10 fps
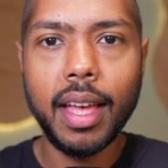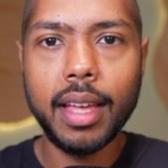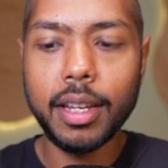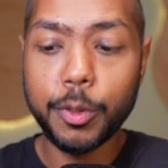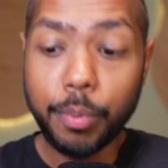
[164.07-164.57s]

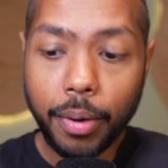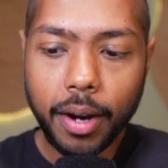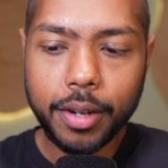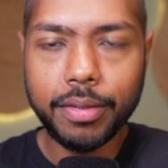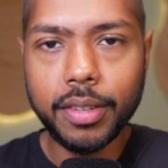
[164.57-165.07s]
And as
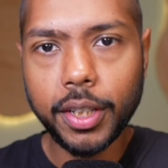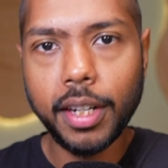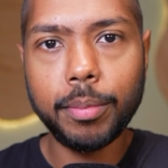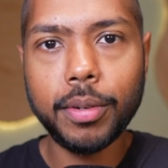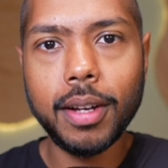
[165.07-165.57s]
part of the
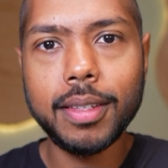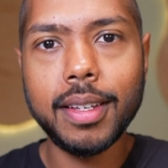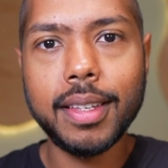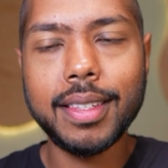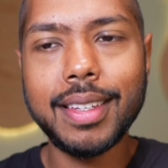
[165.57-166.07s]
training
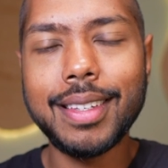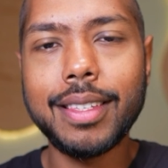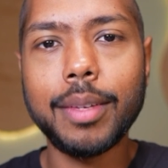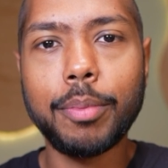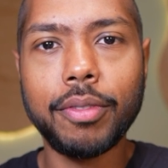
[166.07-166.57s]
process
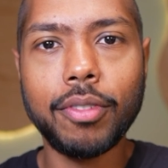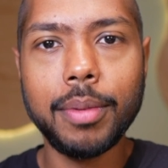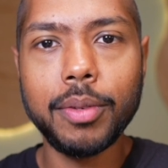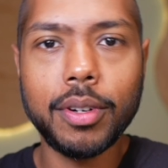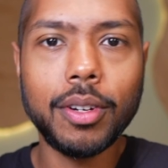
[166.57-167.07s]
is
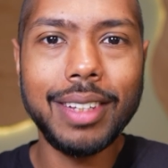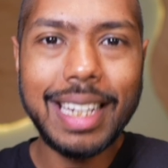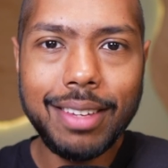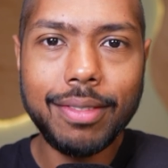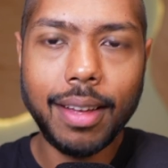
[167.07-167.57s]
performing what are called
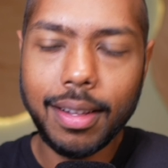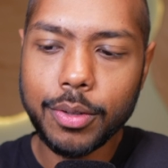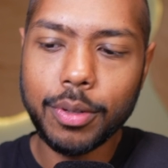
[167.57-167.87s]
evals,